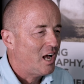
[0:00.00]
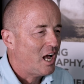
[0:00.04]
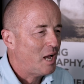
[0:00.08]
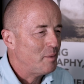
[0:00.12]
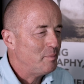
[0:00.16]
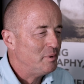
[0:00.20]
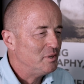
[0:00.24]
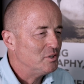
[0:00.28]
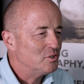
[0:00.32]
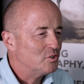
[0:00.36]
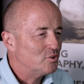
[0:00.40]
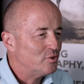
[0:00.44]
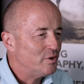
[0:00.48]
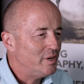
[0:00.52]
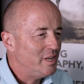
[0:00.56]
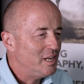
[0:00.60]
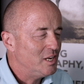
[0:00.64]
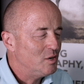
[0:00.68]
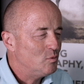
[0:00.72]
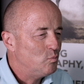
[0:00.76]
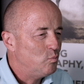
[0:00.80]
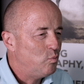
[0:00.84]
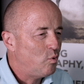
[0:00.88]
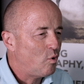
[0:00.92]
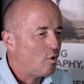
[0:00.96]
I'm
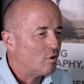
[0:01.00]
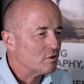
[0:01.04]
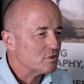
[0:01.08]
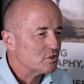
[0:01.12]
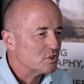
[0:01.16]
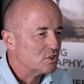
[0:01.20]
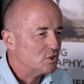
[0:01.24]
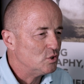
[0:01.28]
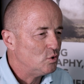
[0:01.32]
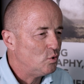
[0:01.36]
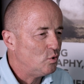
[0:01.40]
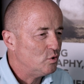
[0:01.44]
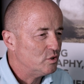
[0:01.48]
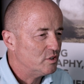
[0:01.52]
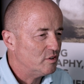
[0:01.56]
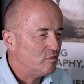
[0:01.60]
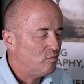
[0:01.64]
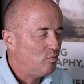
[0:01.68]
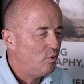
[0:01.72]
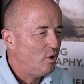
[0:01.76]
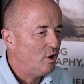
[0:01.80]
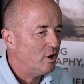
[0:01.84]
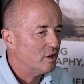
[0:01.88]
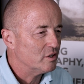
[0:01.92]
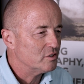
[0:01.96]
intrigued. What sort of
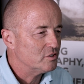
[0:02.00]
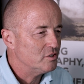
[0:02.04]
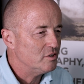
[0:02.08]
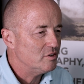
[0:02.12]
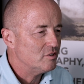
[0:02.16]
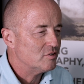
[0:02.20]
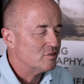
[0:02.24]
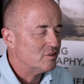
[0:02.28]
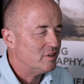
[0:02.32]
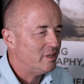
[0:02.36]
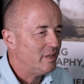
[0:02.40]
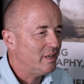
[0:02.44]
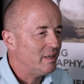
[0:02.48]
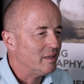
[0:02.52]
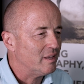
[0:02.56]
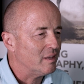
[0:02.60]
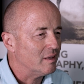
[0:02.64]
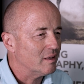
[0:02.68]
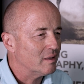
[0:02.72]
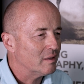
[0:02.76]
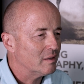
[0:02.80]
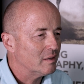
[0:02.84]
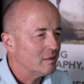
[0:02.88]
work do you see?